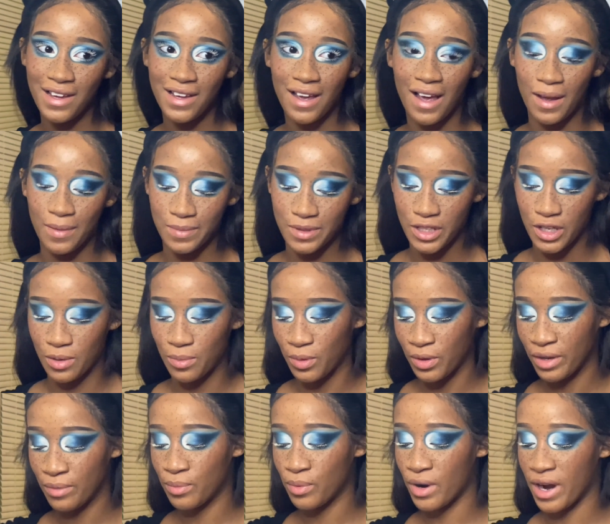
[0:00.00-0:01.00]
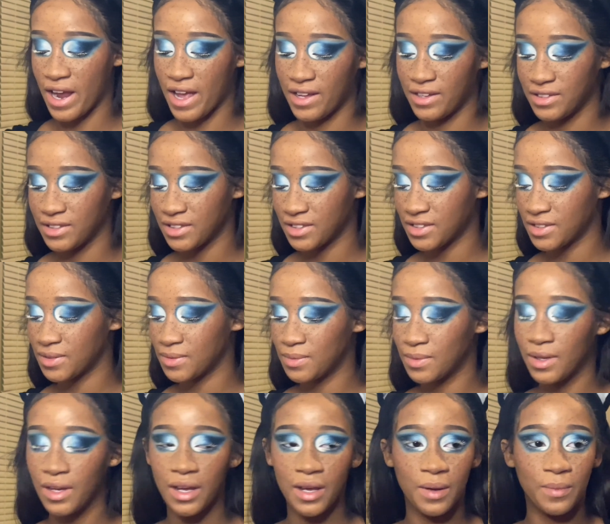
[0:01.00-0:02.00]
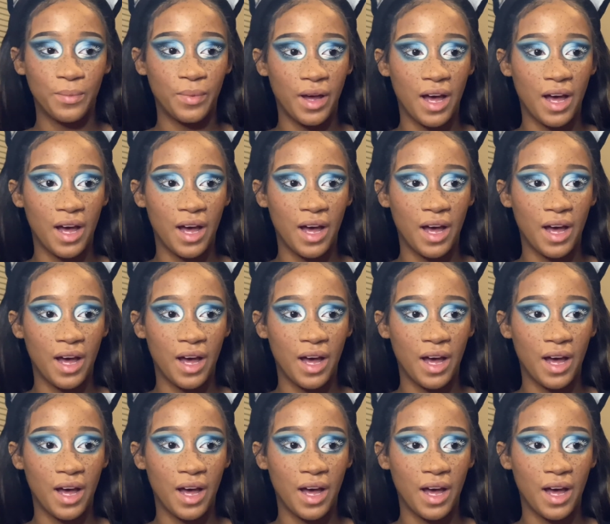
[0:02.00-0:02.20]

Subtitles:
I'm terrible at brands, but